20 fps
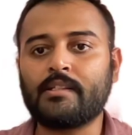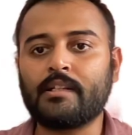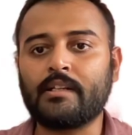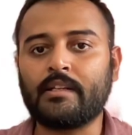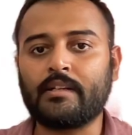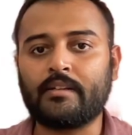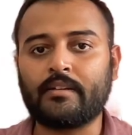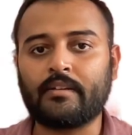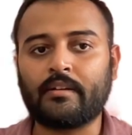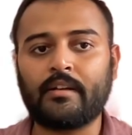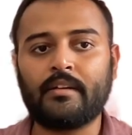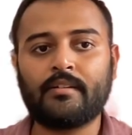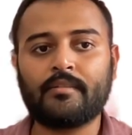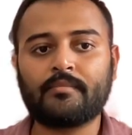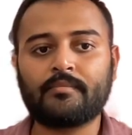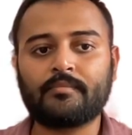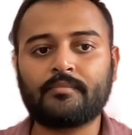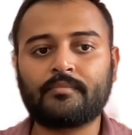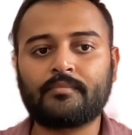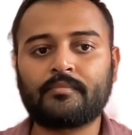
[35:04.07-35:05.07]
edit, right?
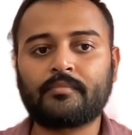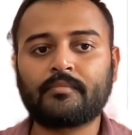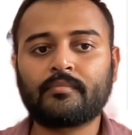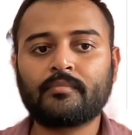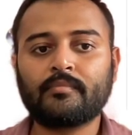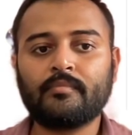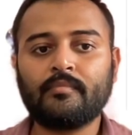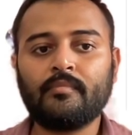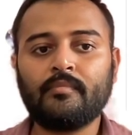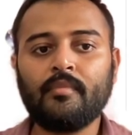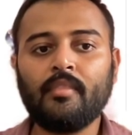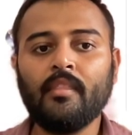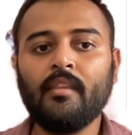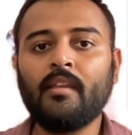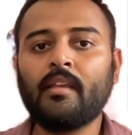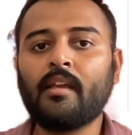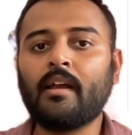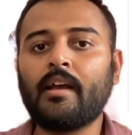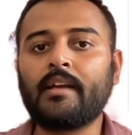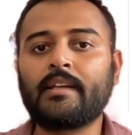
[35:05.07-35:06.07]

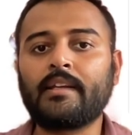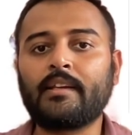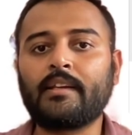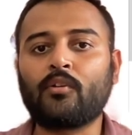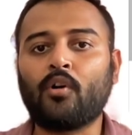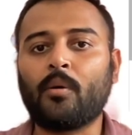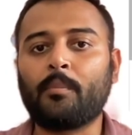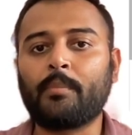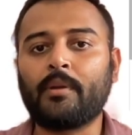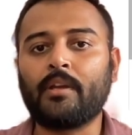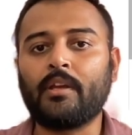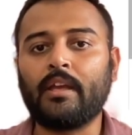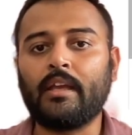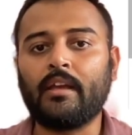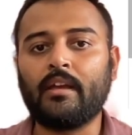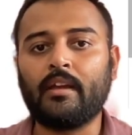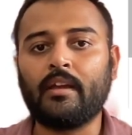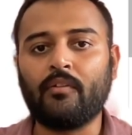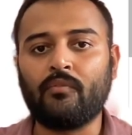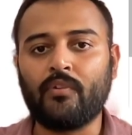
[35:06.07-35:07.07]
I can copy
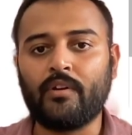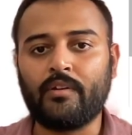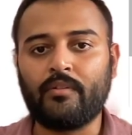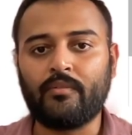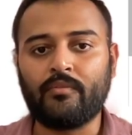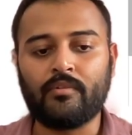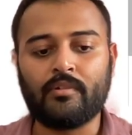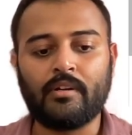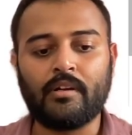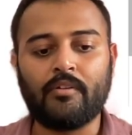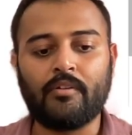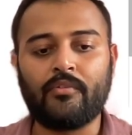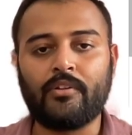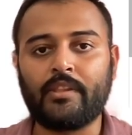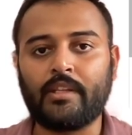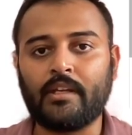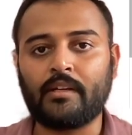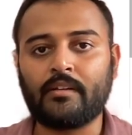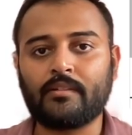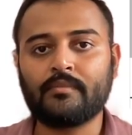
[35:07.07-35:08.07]

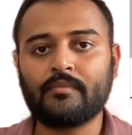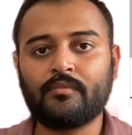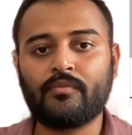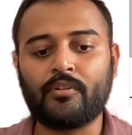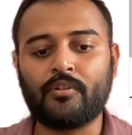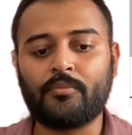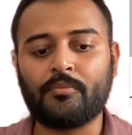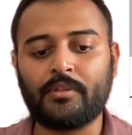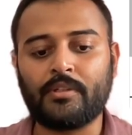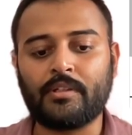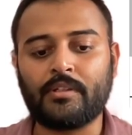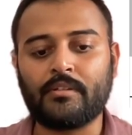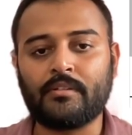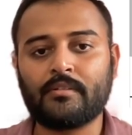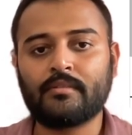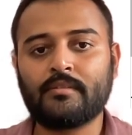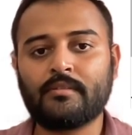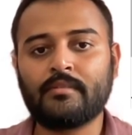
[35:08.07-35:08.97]
everything from here.